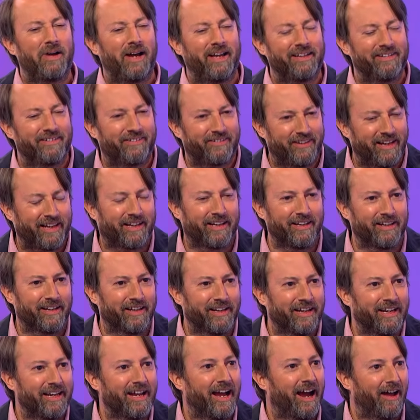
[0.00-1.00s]
And
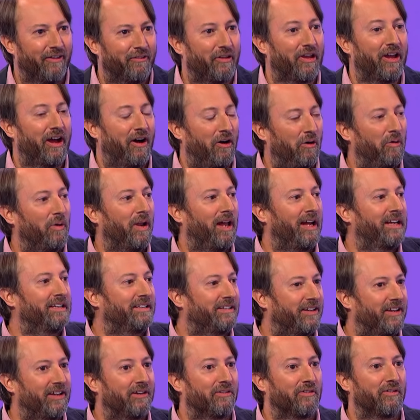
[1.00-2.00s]
secondly, the whole
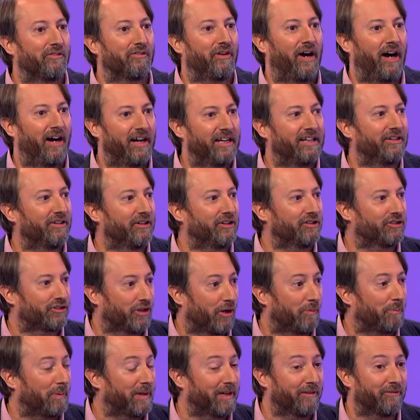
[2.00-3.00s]
idea of hiding
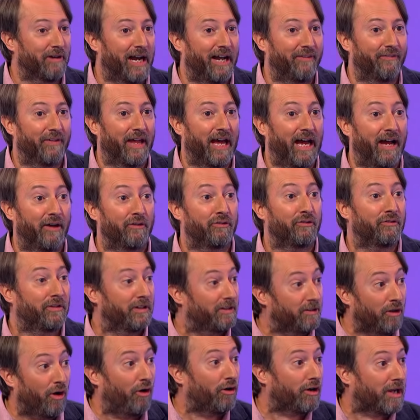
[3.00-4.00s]
shopping around the house did
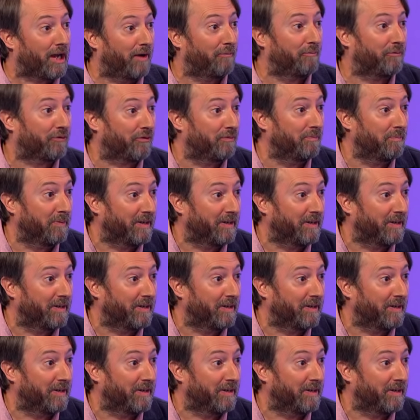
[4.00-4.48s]
not come from